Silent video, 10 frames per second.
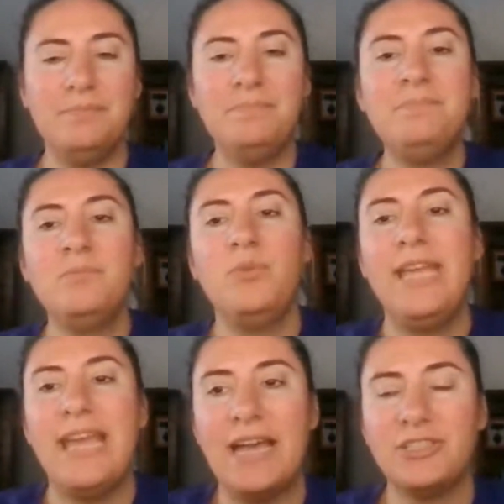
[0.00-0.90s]

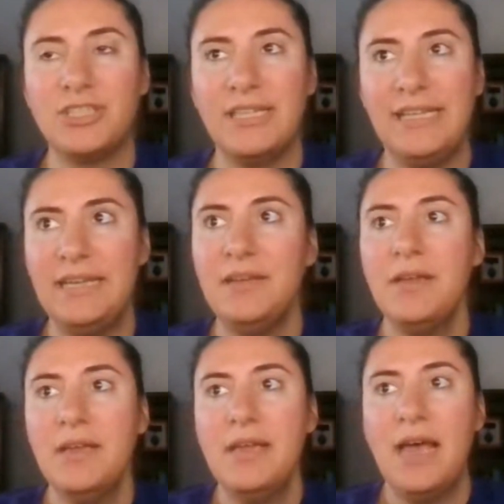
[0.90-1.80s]
We actually,
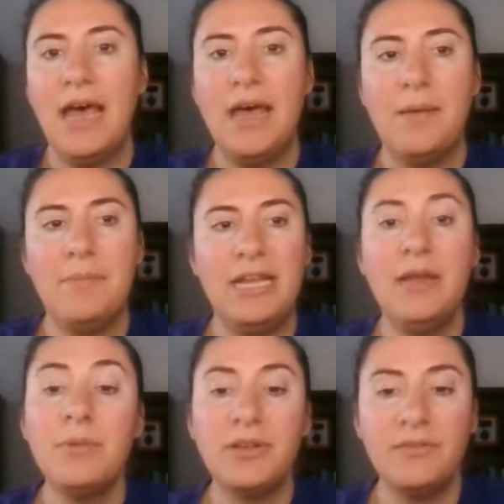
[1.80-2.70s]
a
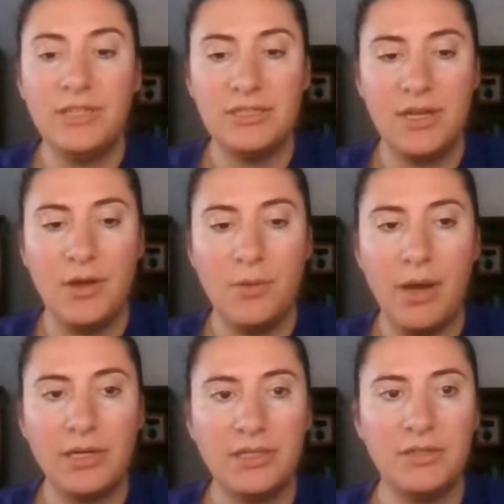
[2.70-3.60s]
number of years ago,
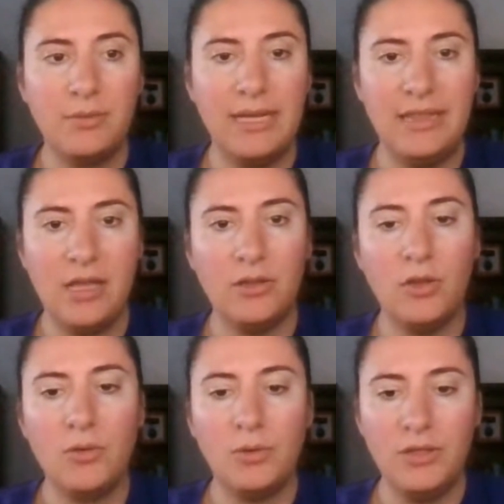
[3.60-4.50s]
partnered with a
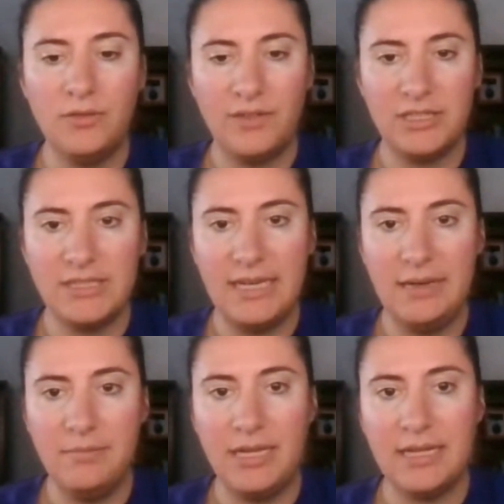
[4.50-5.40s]
local
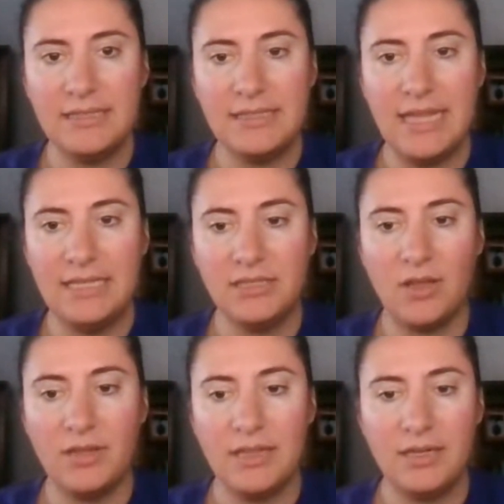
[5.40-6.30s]
university because they
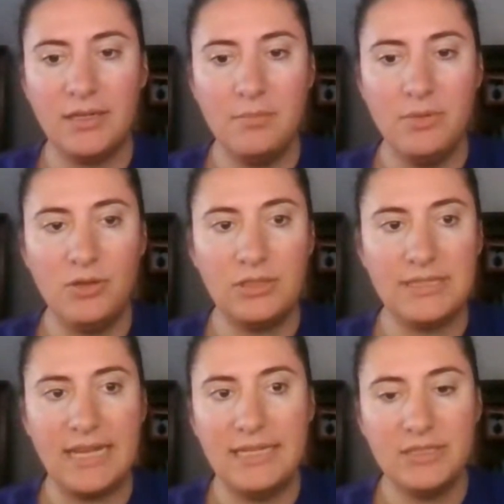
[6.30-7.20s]
saw that their computer
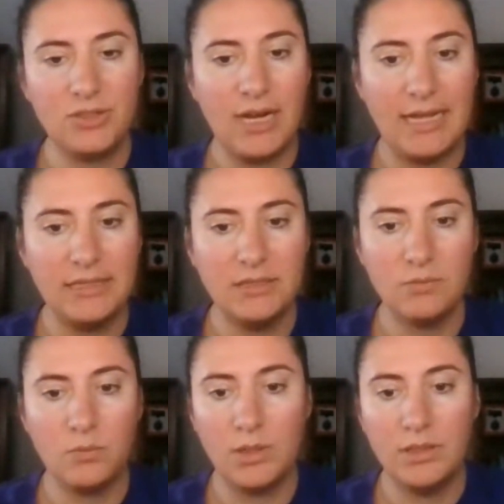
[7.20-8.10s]
science grads
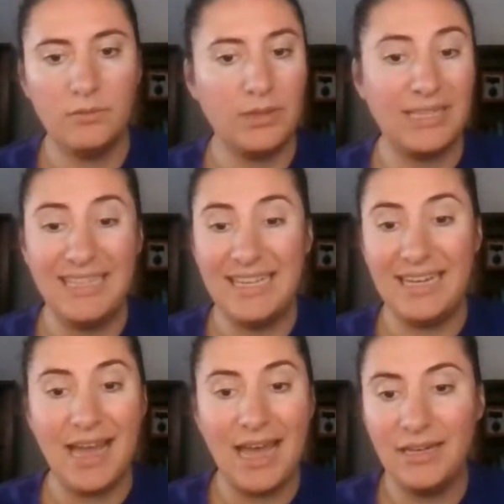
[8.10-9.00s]
weren't really
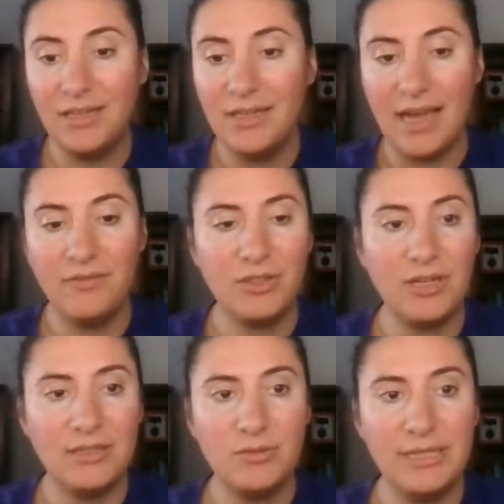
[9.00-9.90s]
getting hired after
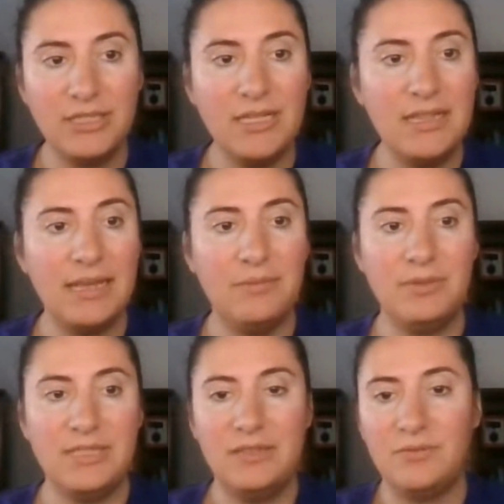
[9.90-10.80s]
graduation. They
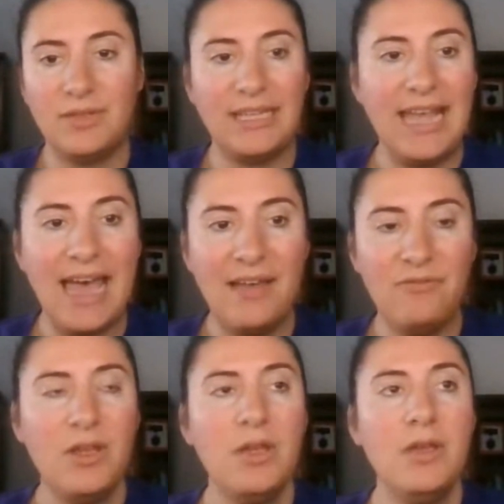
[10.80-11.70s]
didn't really
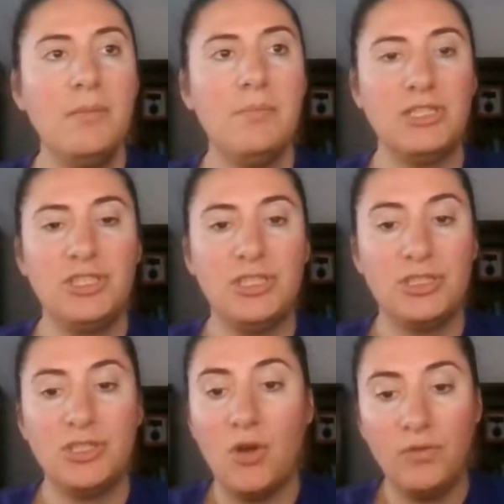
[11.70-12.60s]
have much to
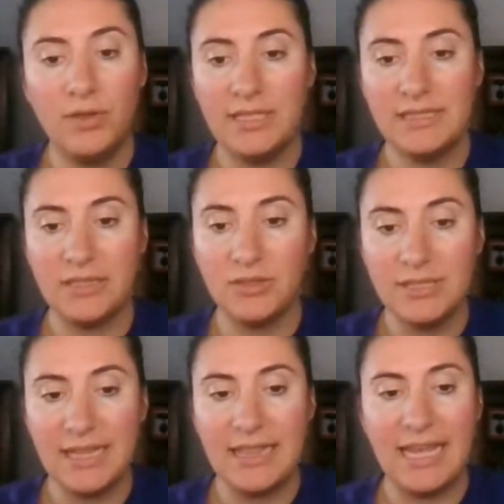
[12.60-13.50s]
show for the
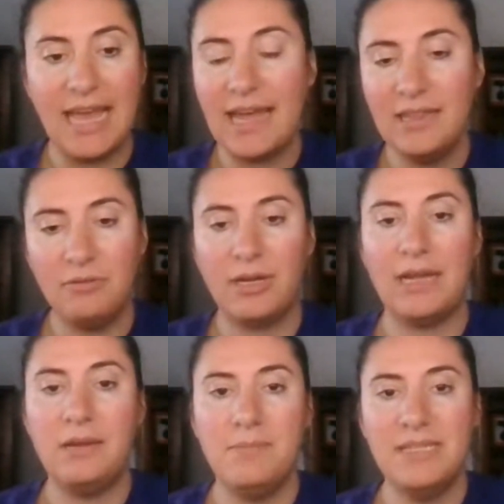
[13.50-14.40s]
skills that they had. They were
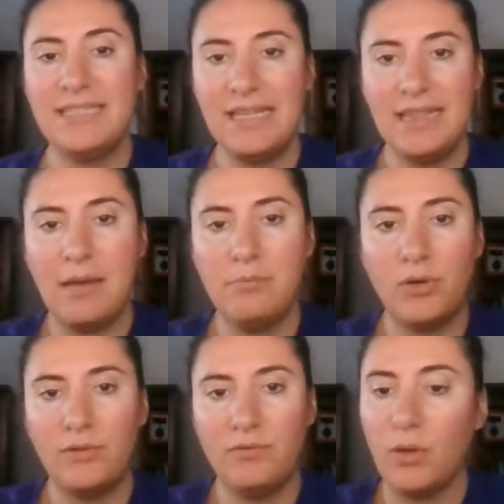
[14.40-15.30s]
kind of missing that
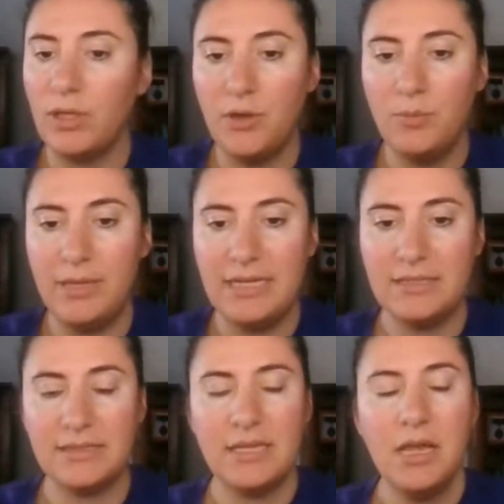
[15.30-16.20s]
portfolio
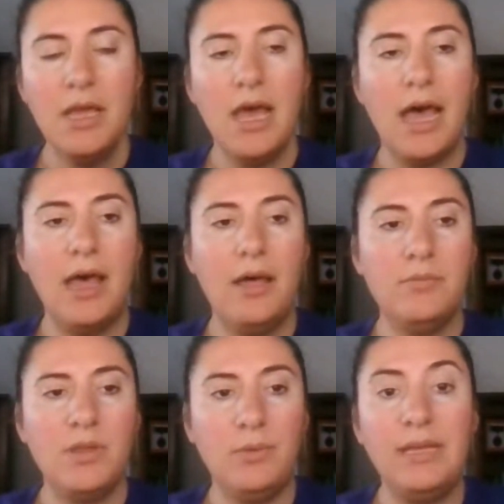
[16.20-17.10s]
piece
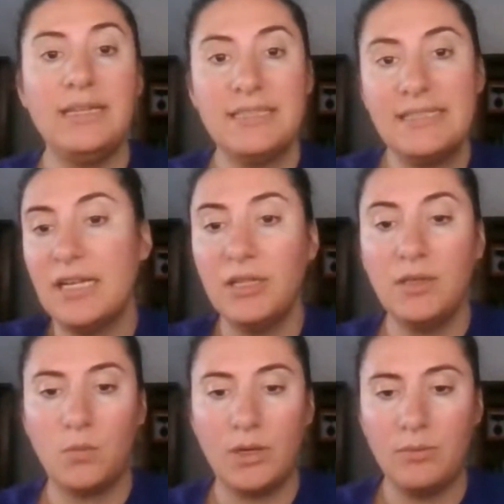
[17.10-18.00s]
that we instill
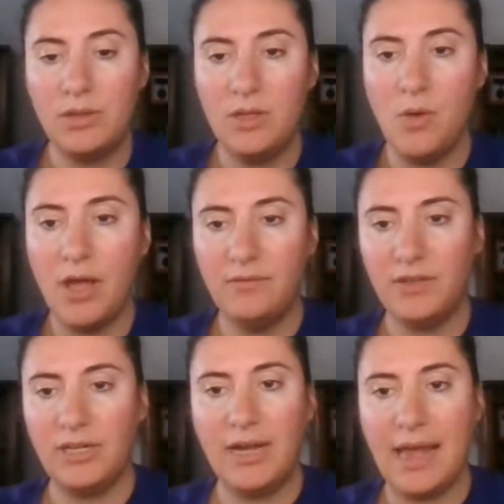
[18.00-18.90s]
and work with you on
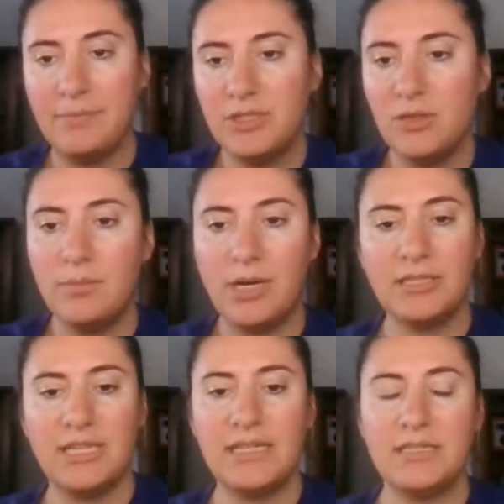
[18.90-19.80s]
for your capstone
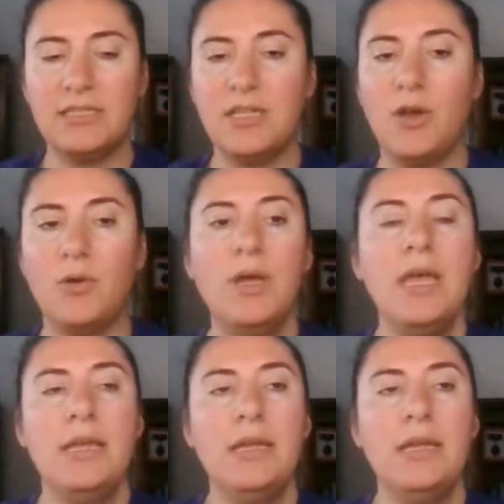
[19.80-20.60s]
project. So